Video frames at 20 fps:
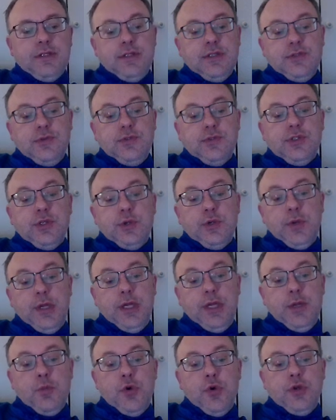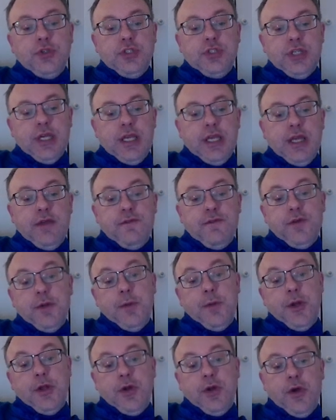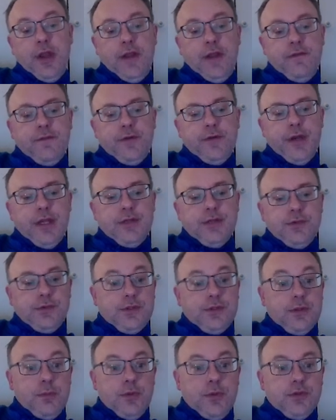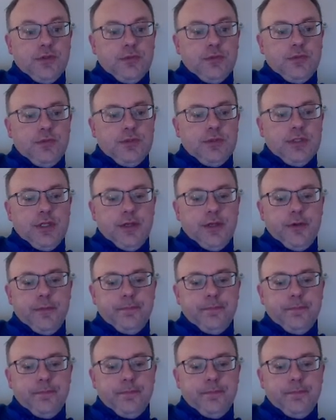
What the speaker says: there's also queen d1 check here, followed by knight e3 is also possible. So